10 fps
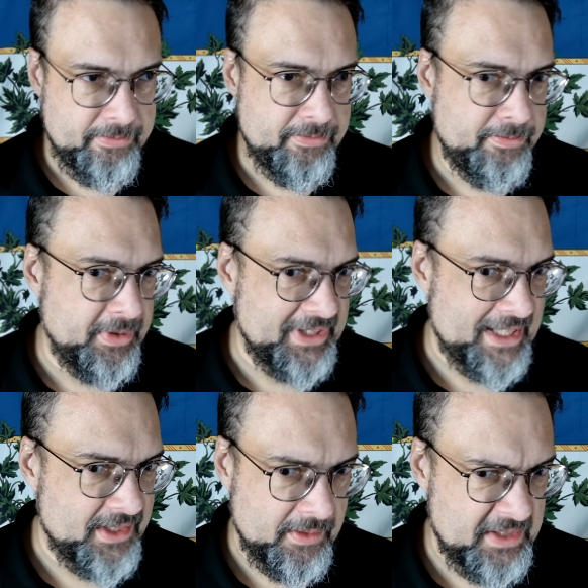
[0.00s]
But that's
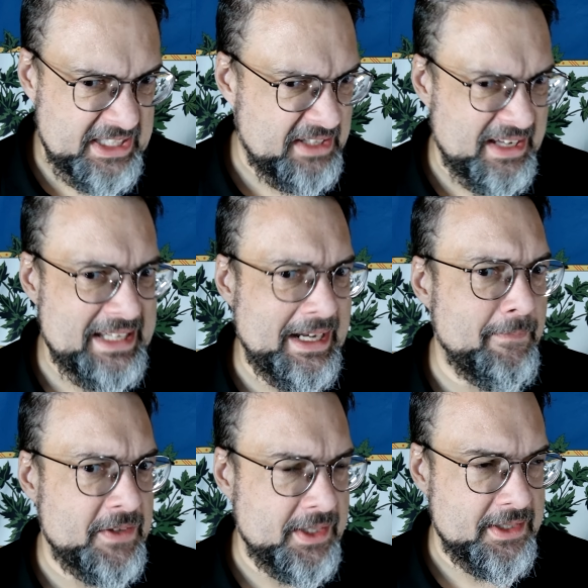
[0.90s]
it. It's an
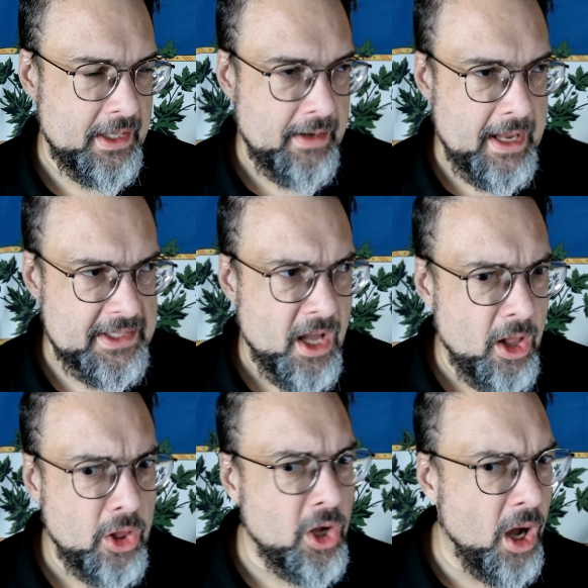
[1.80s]
emphasis that has
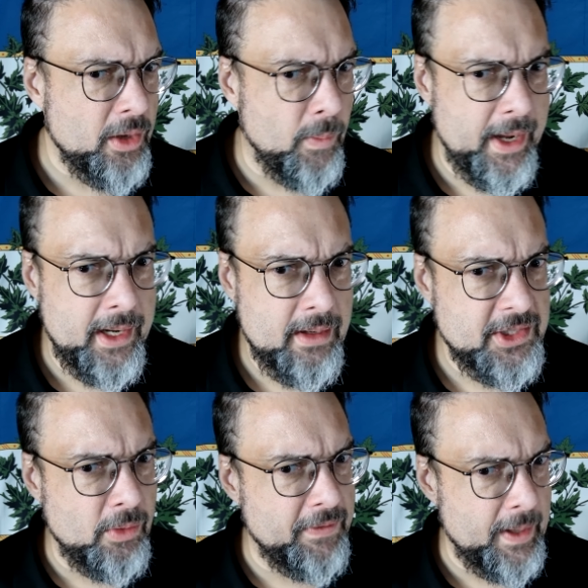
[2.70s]
gone away
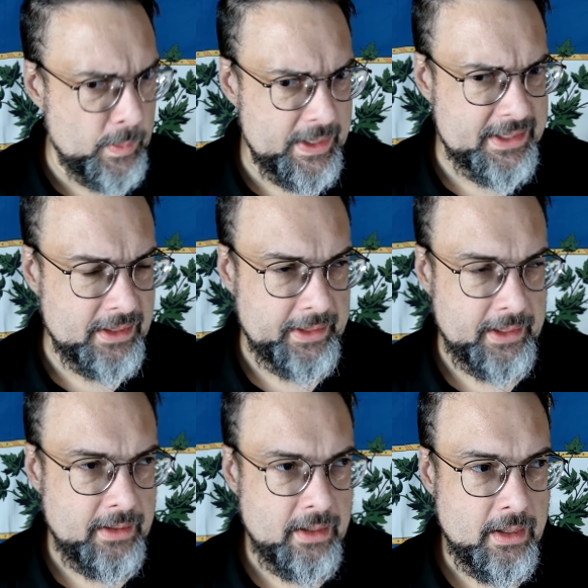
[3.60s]
until very recently.
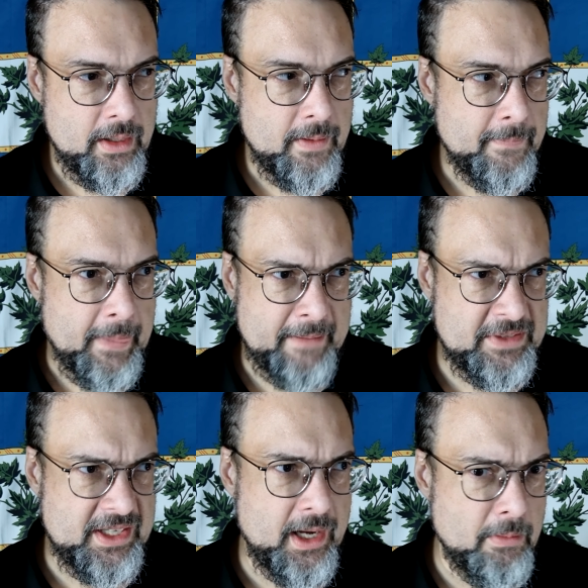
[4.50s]
I'm
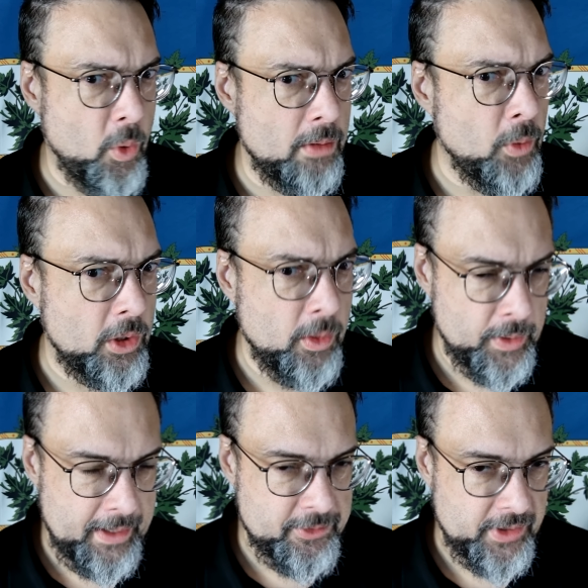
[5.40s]
seeing more and more
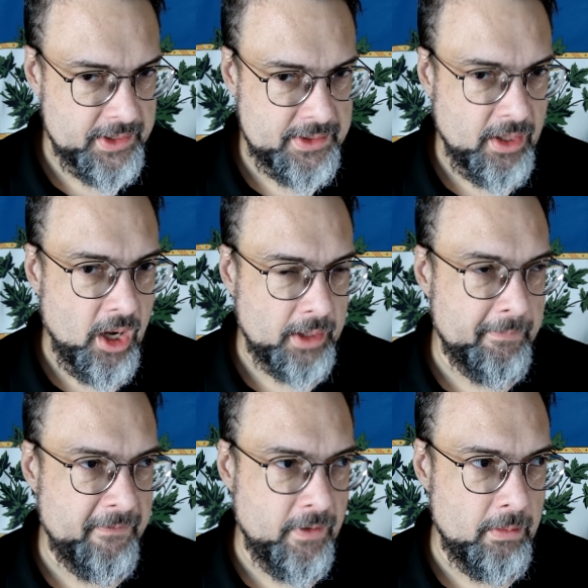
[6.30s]
co-redemptrix talk
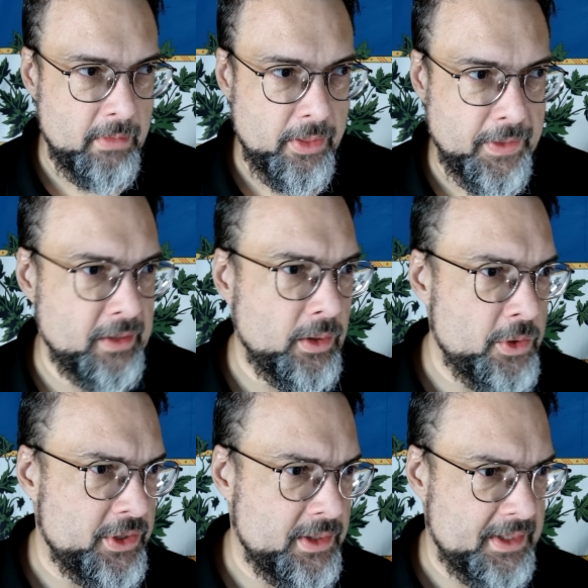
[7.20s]
from
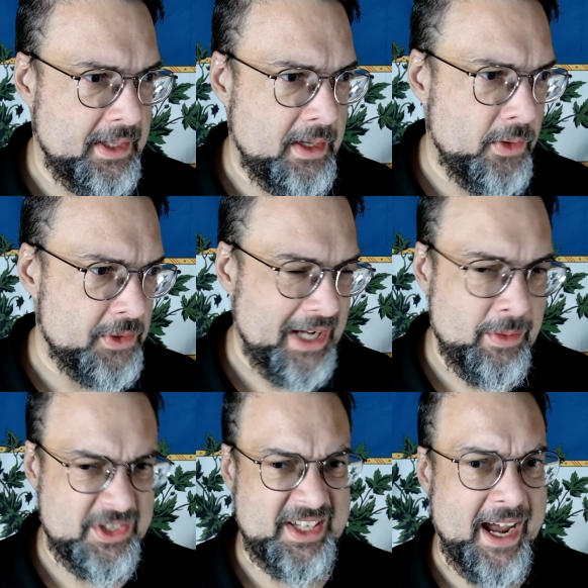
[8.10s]
theologians and others
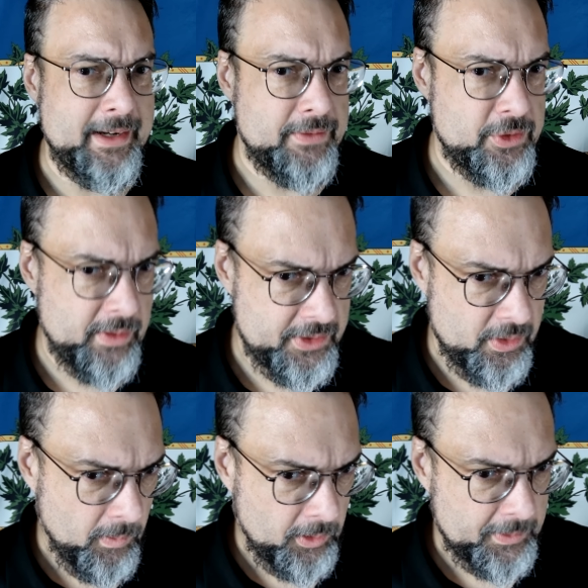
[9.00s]
outside of the traditional
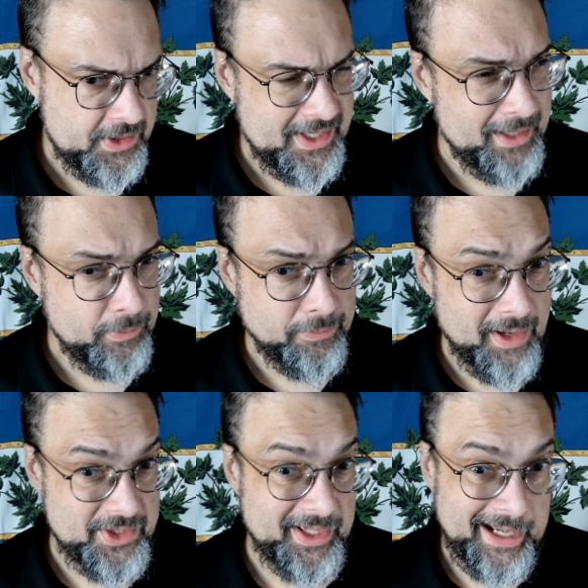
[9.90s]
world, which is kind of
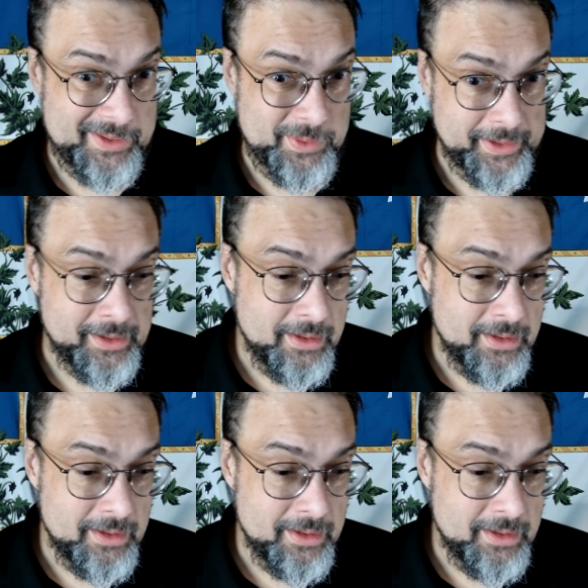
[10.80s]
refreshing, actually.